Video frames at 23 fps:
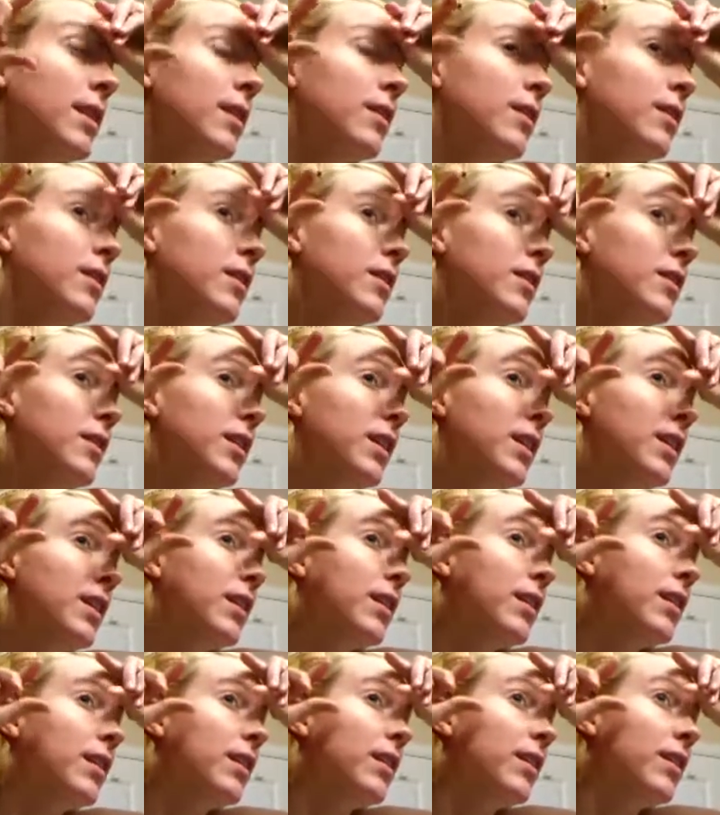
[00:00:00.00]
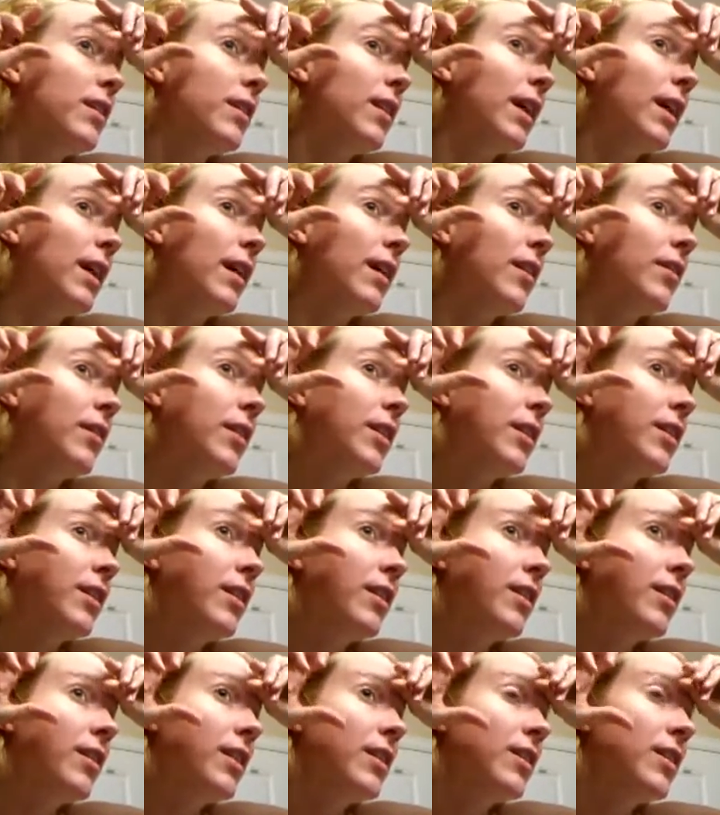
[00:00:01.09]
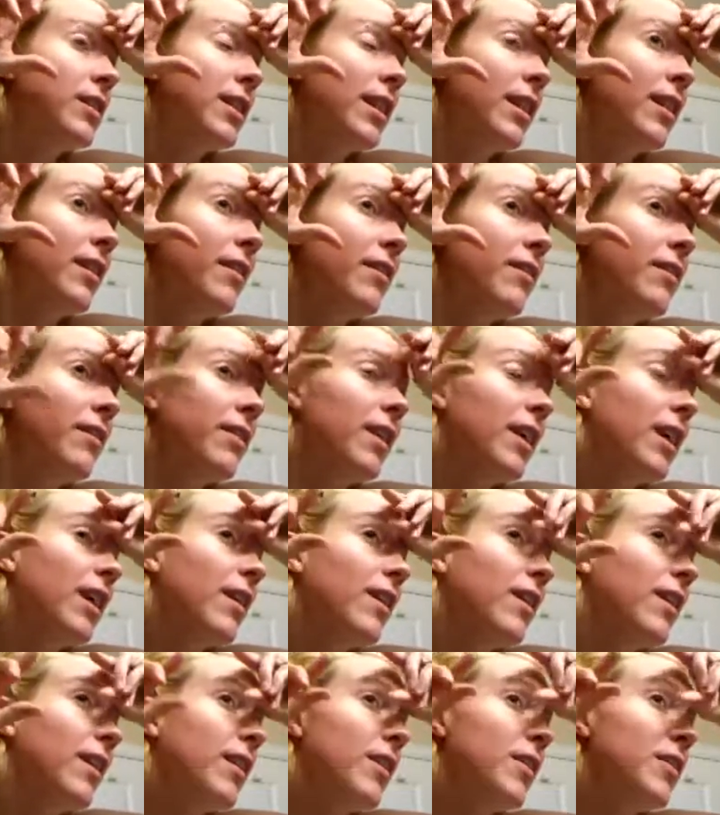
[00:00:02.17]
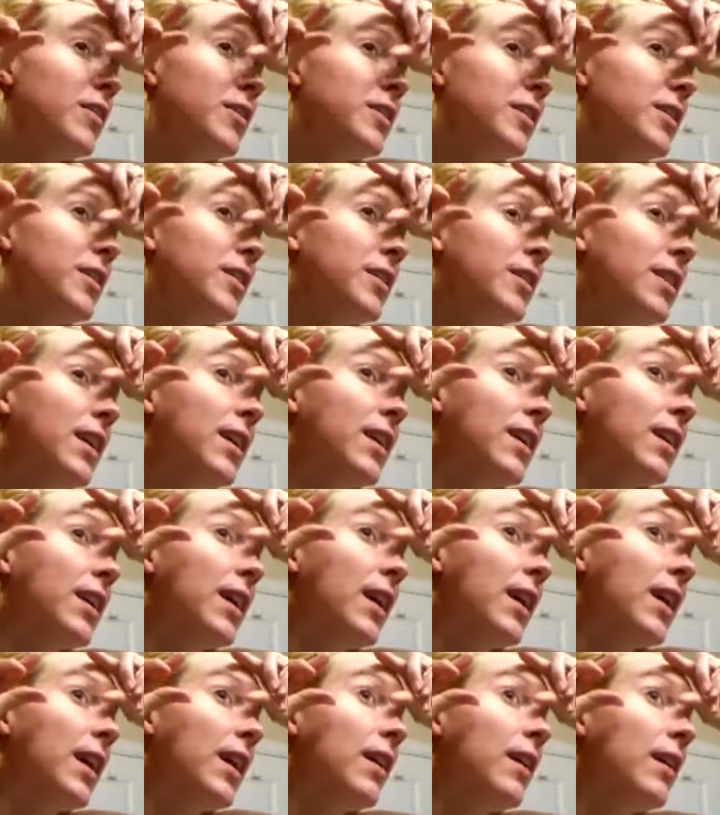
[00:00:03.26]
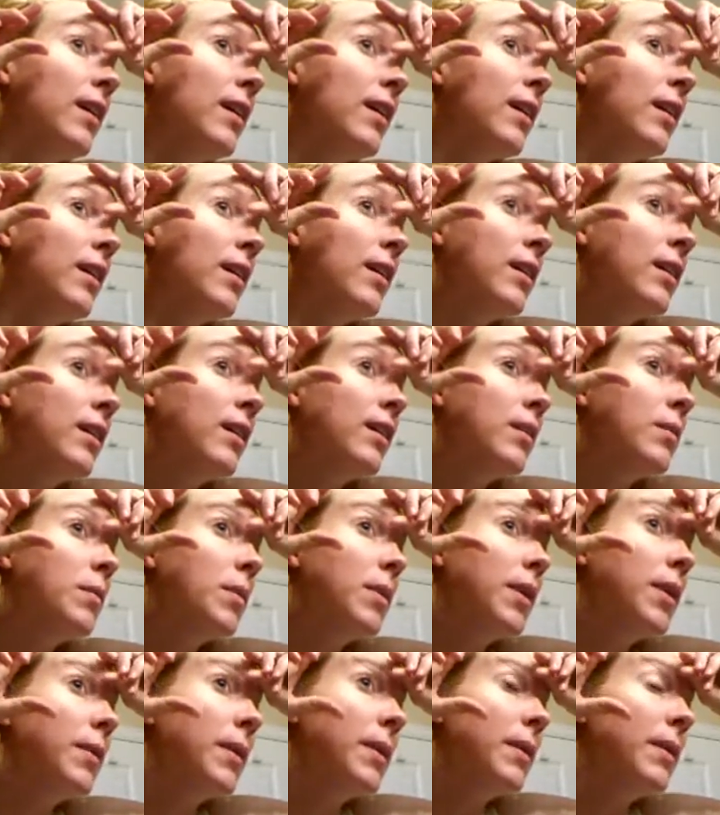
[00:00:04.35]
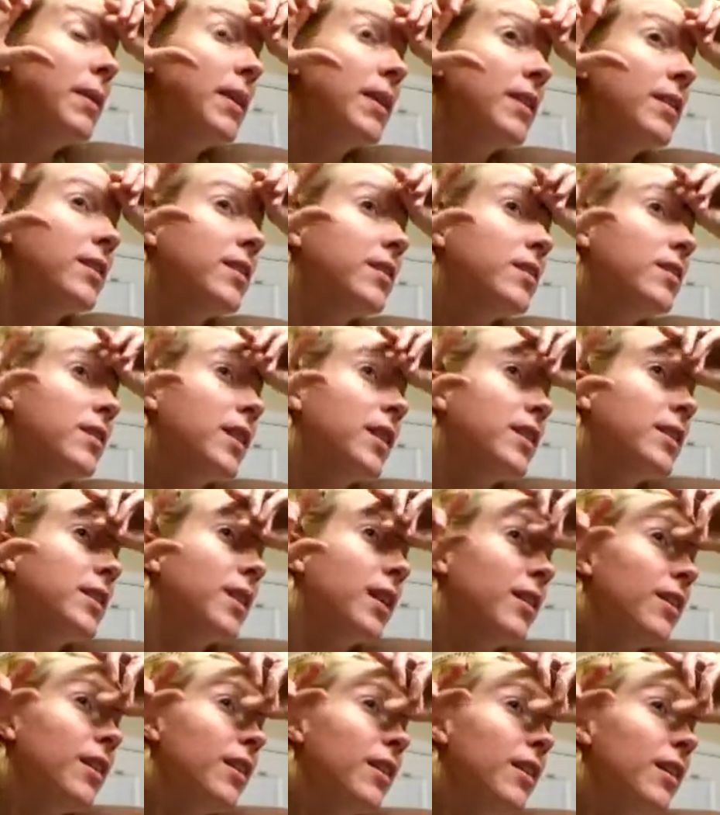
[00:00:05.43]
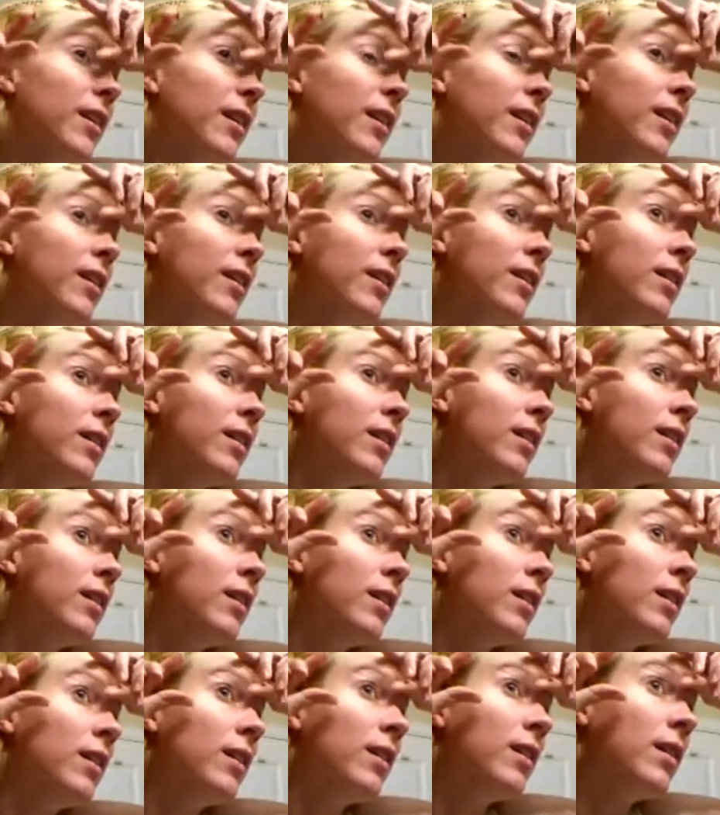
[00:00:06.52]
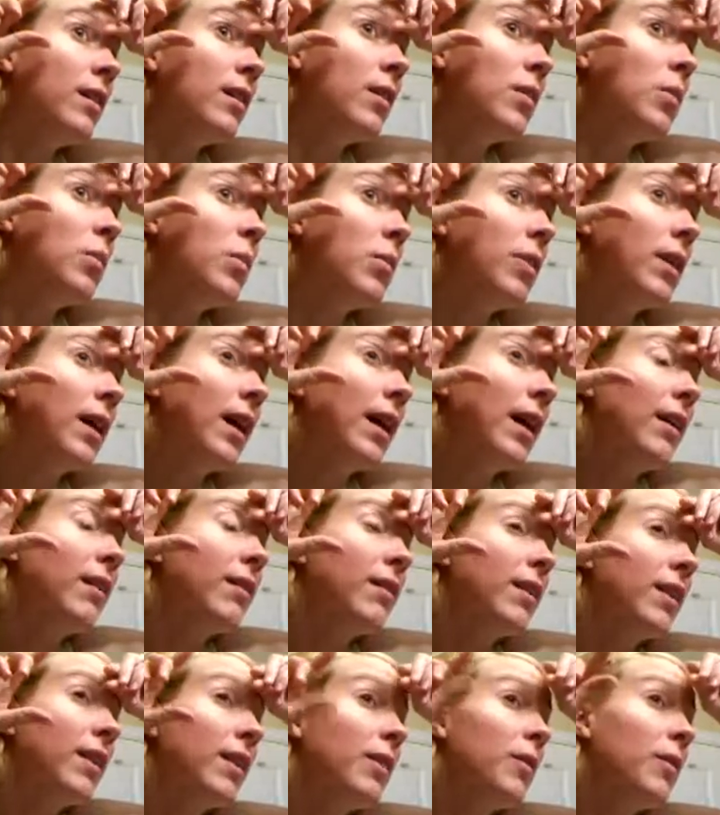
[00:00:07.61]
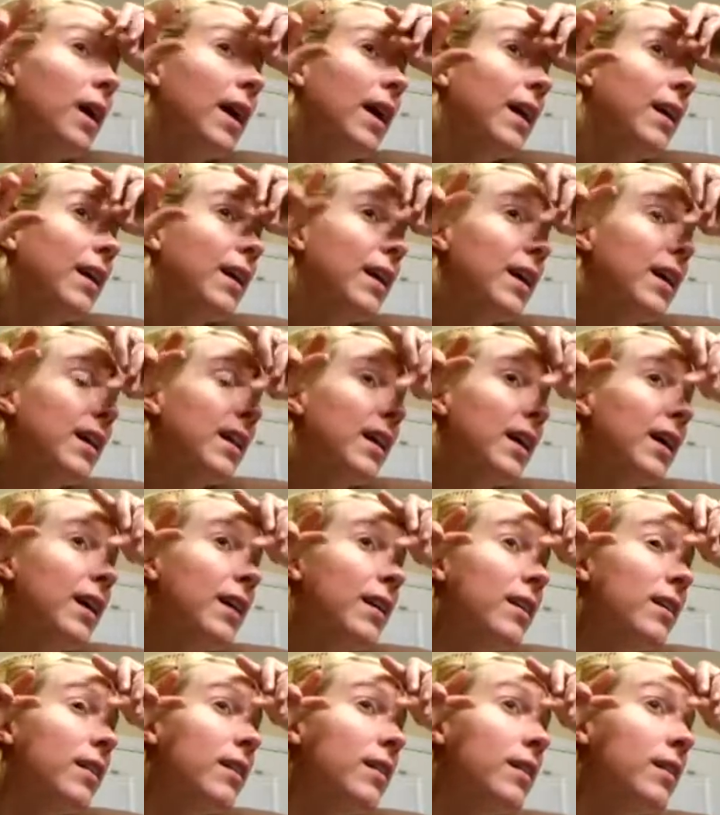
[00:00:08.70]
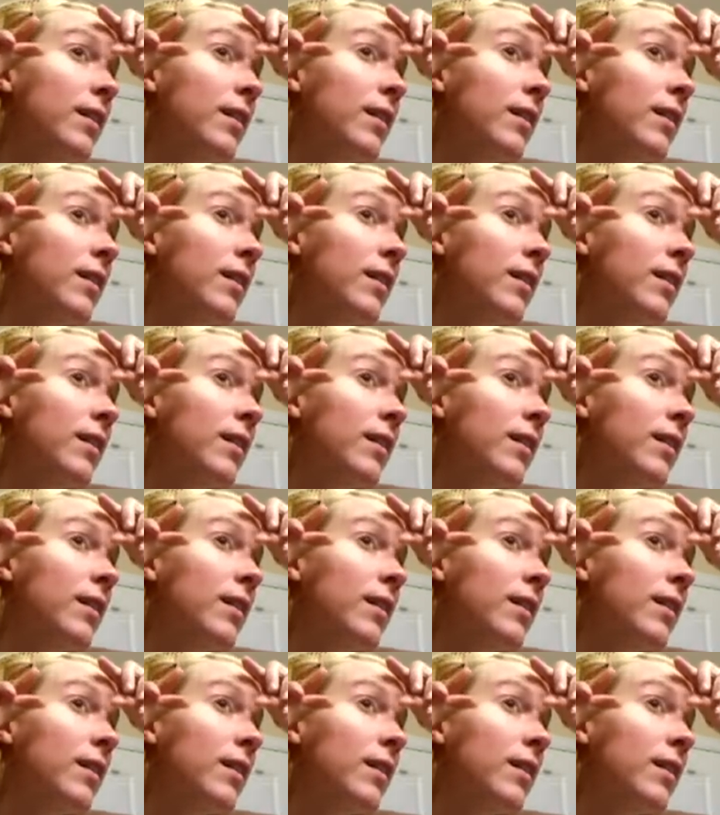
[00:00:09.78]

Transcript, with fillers: I don't know what you could do like when you're doing yourself. You can't really hold your skin tight, but maybe just stretch out your brow really wide like that.